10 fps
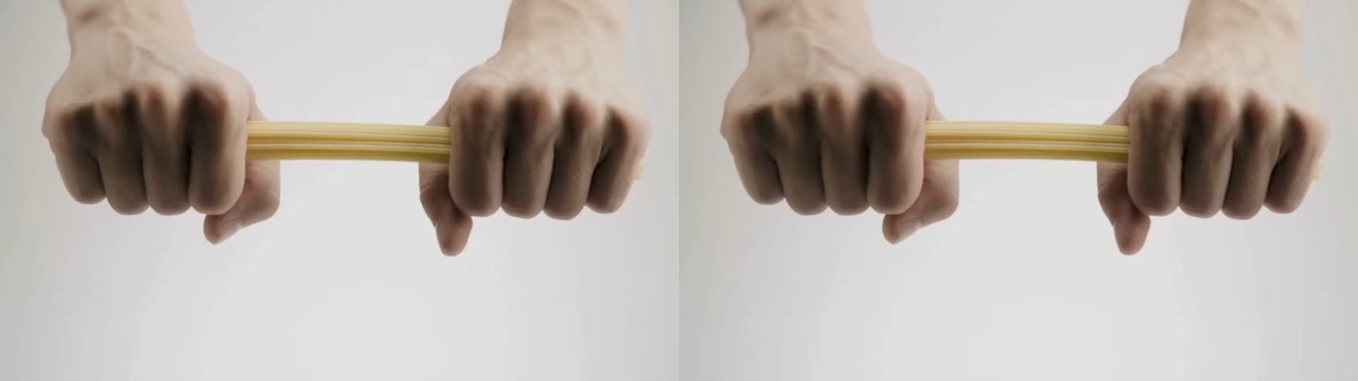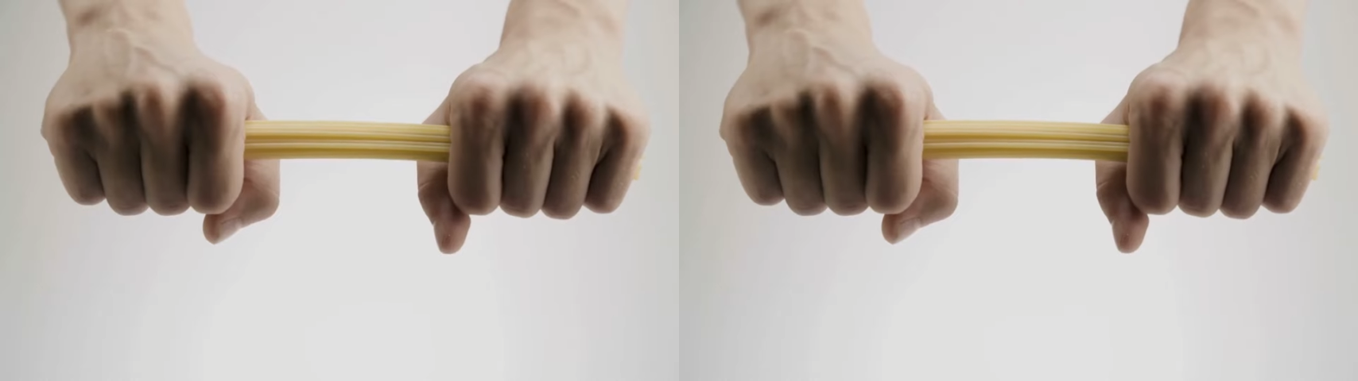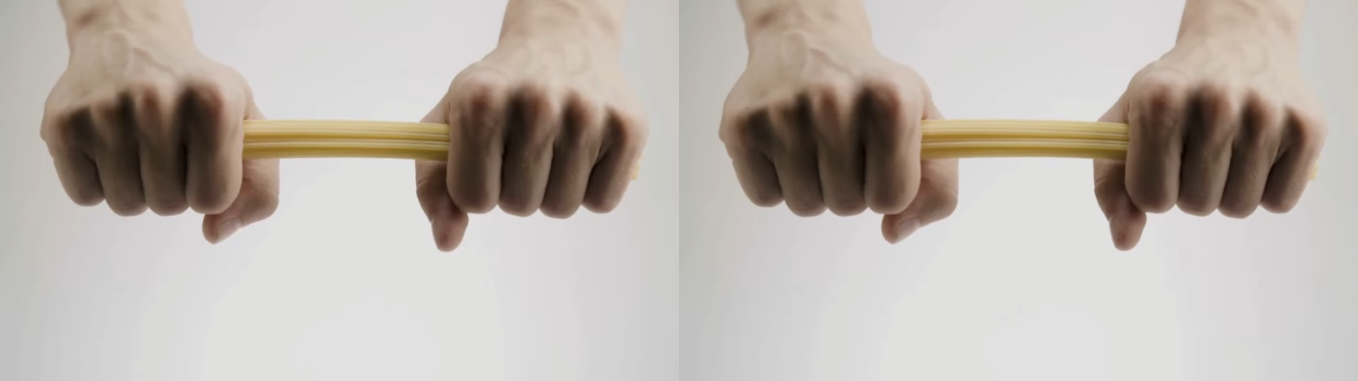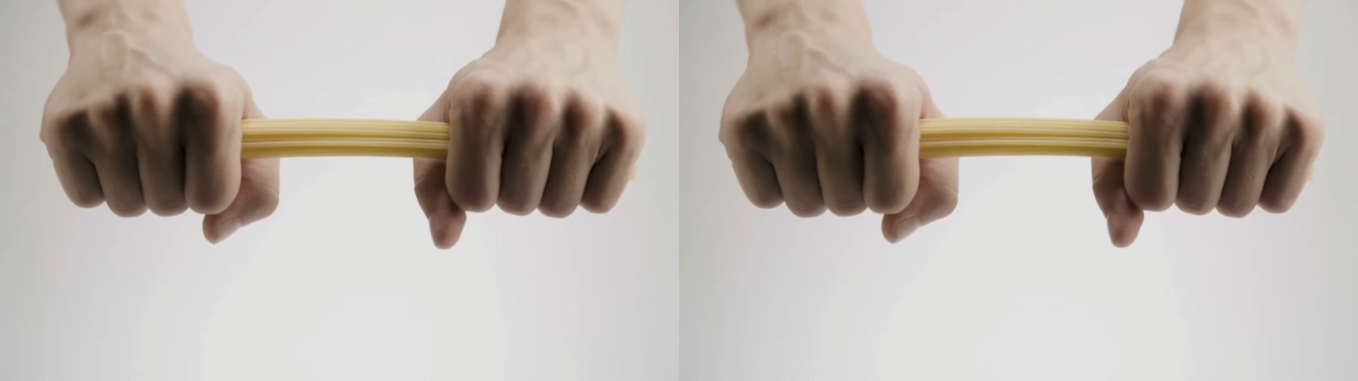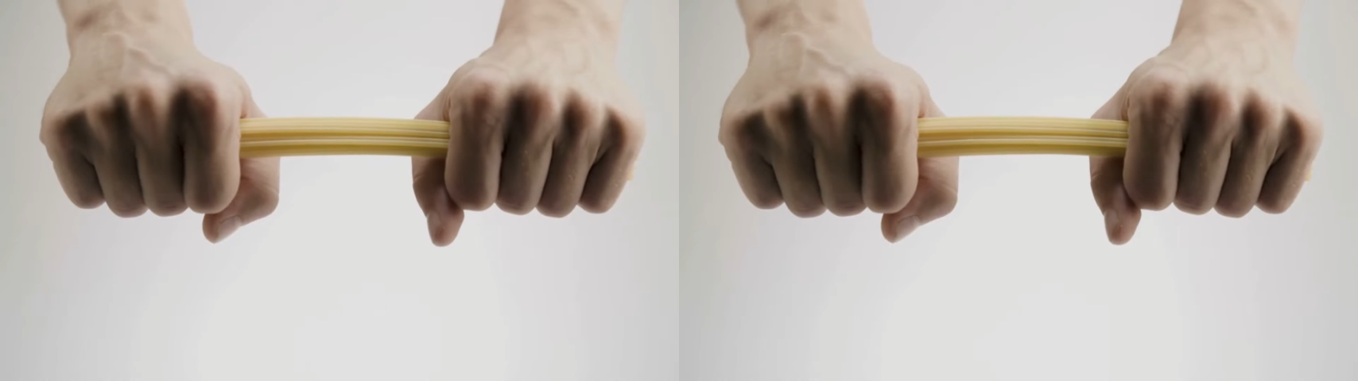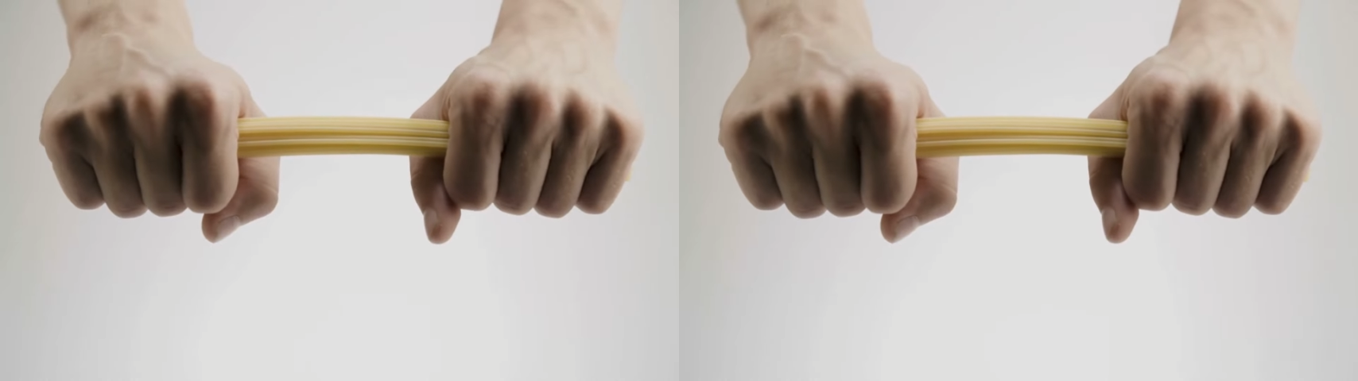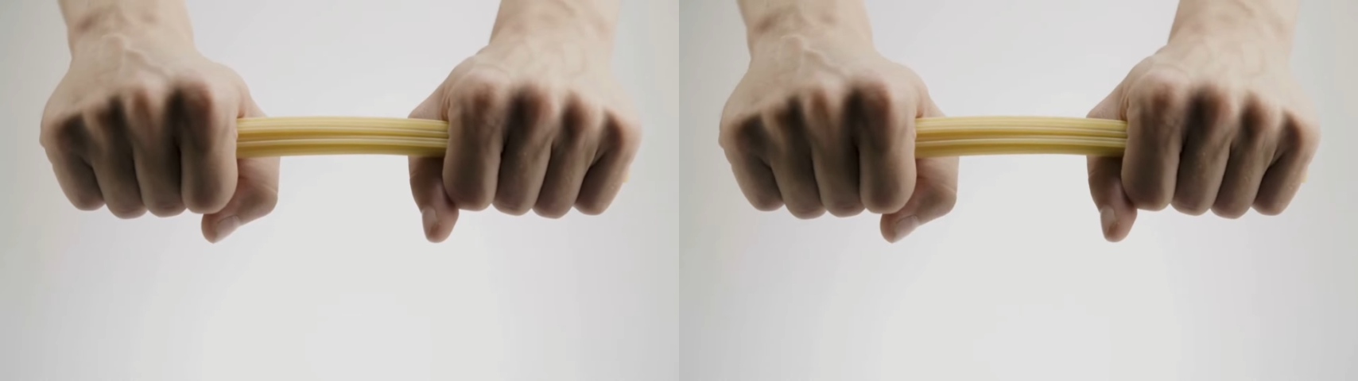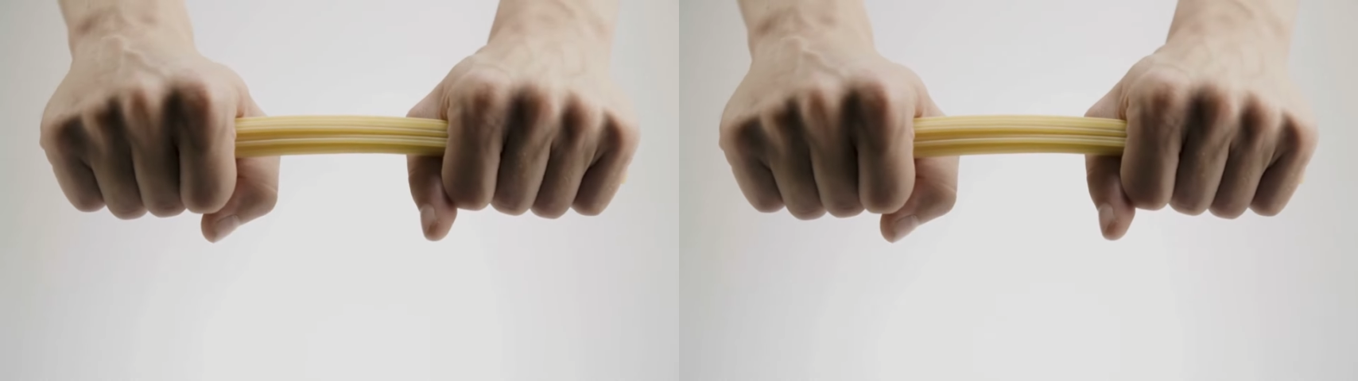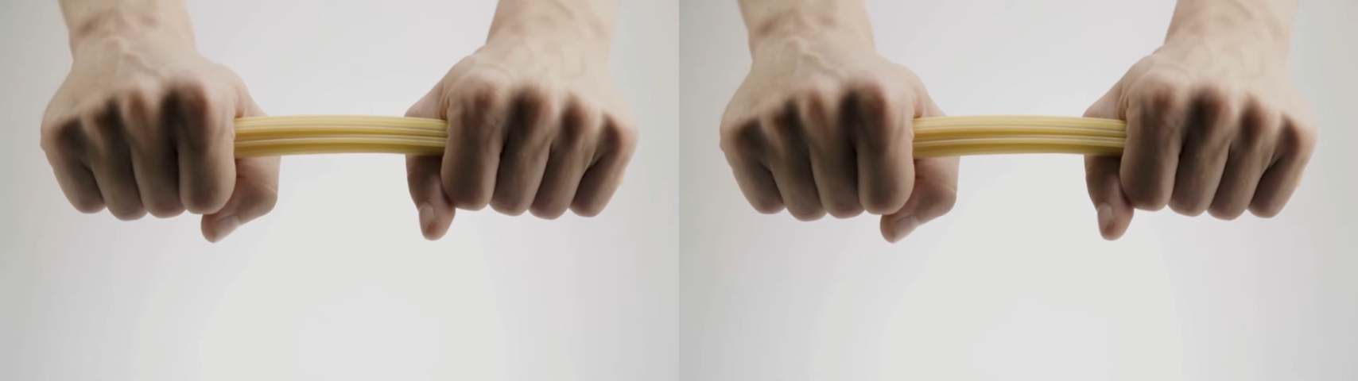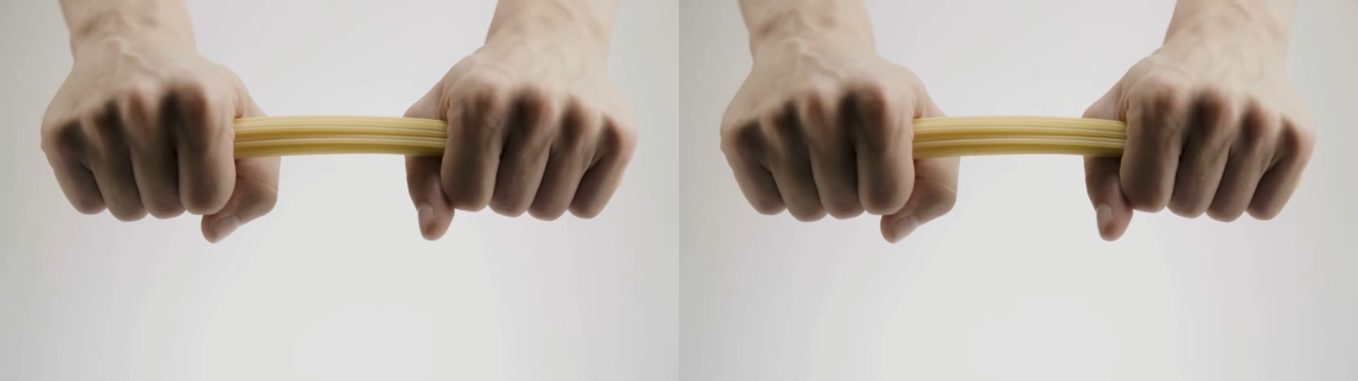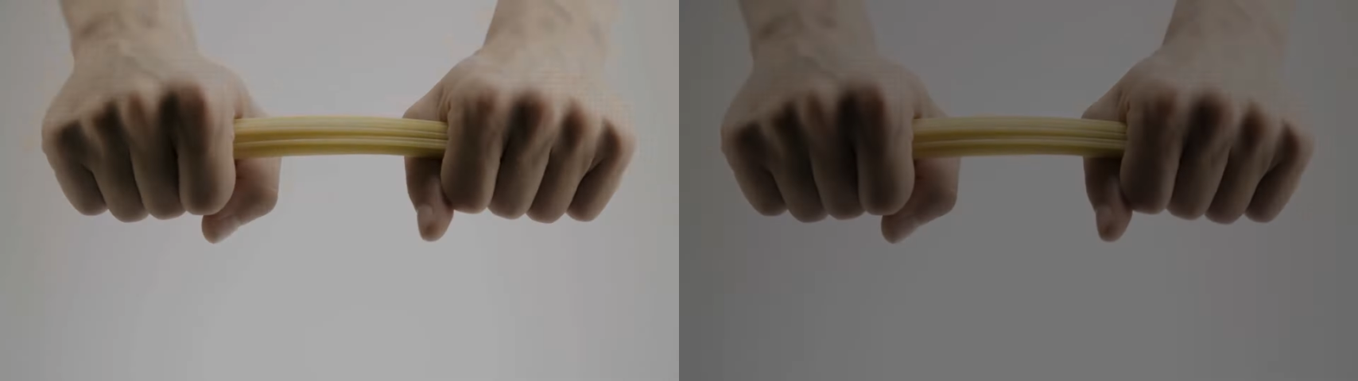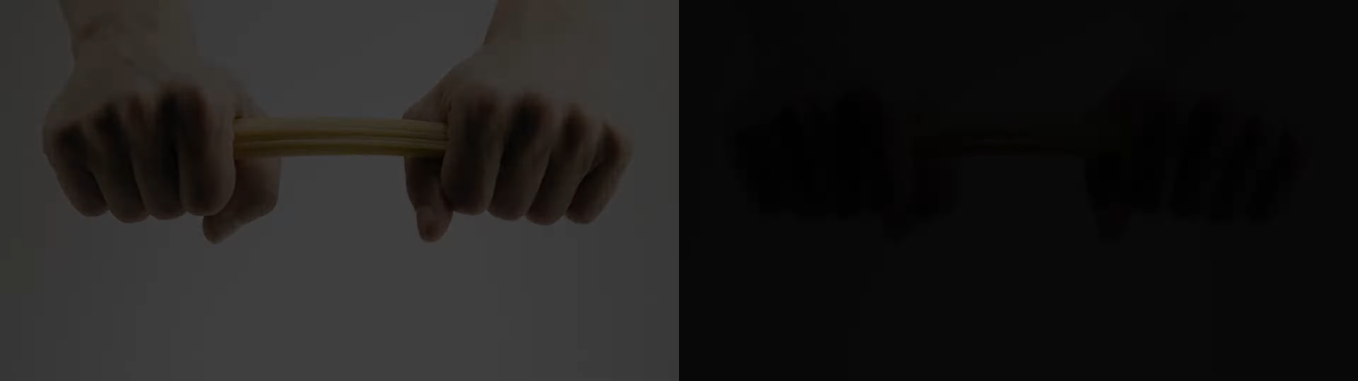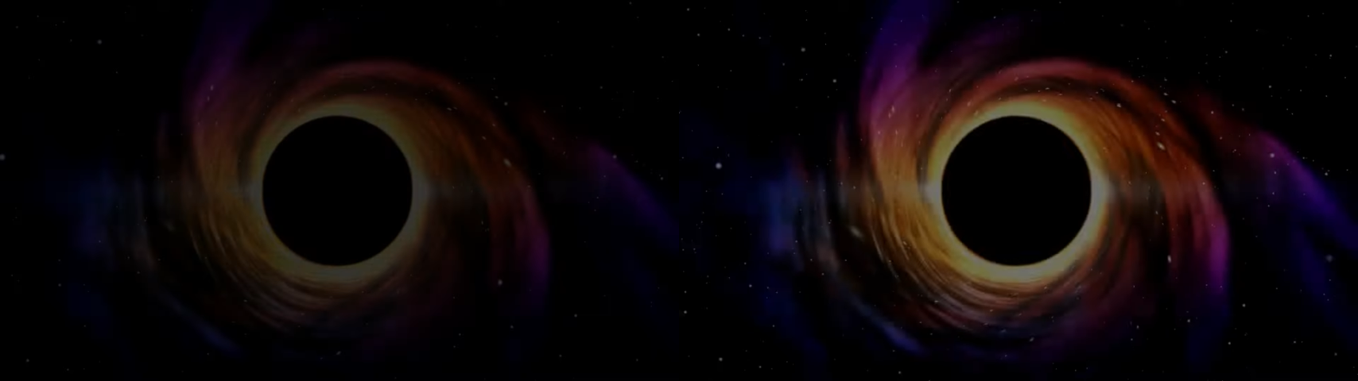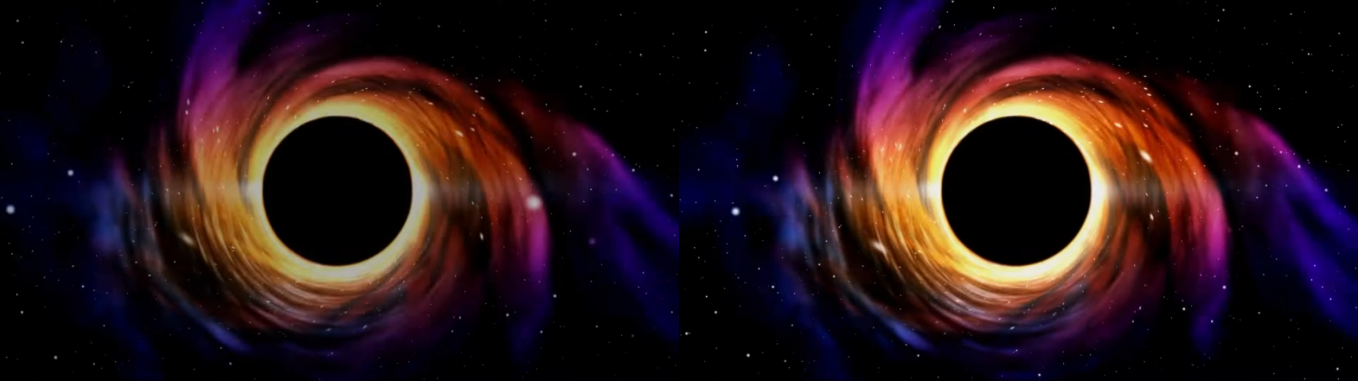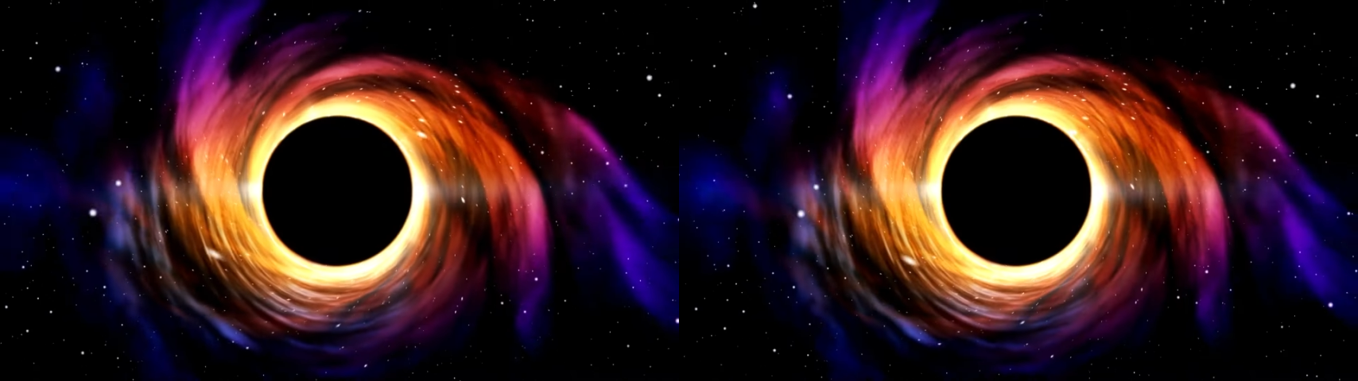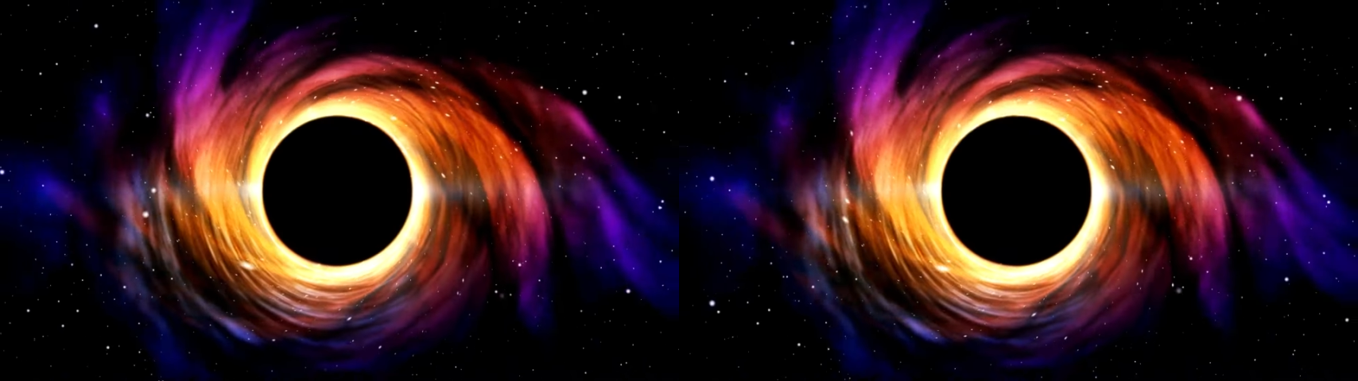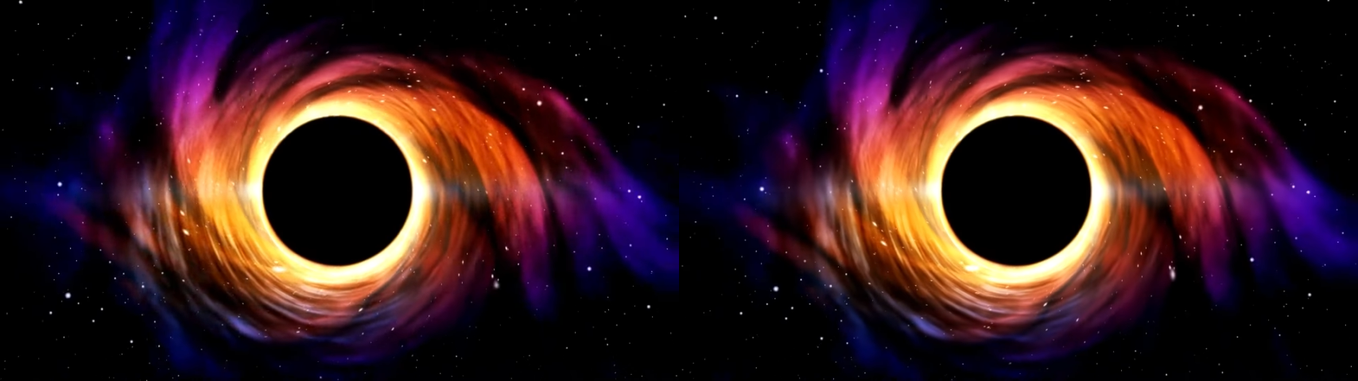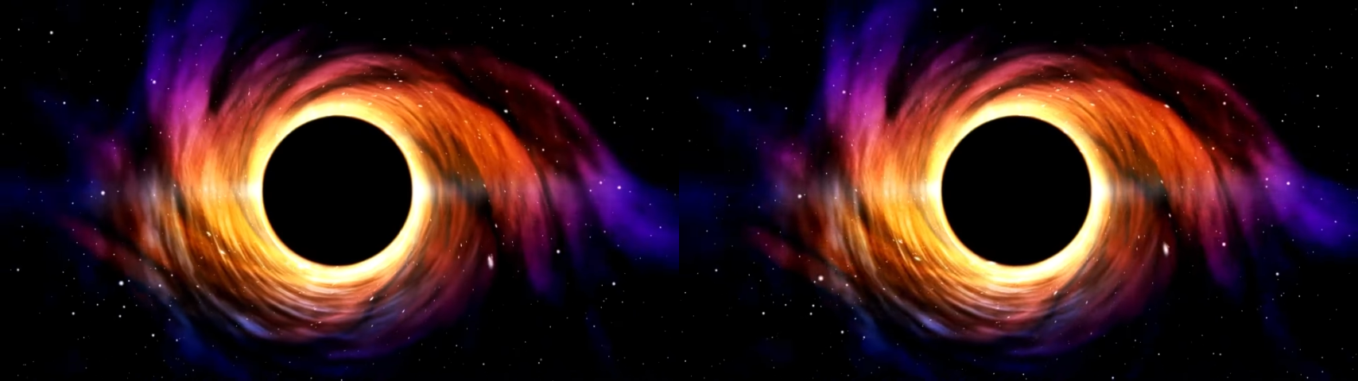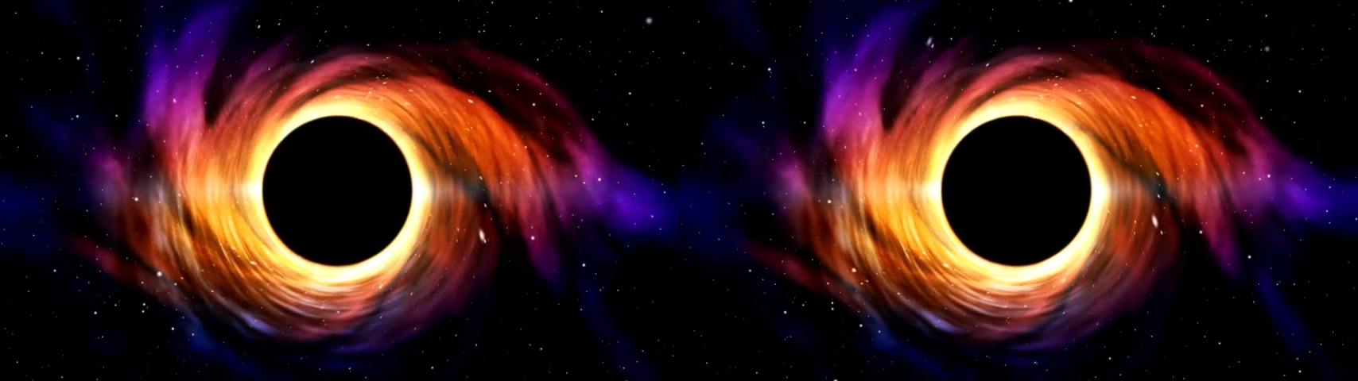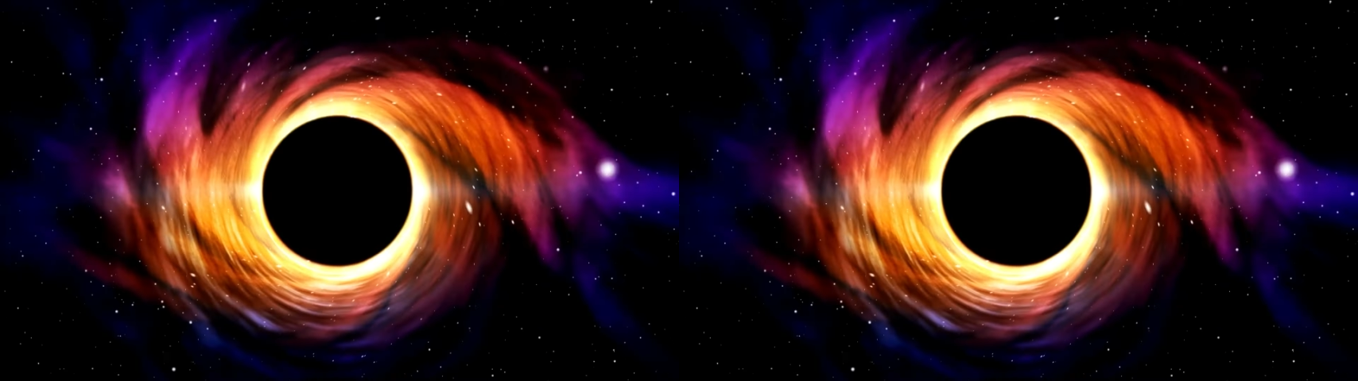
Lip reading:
[unreadable: no face in view]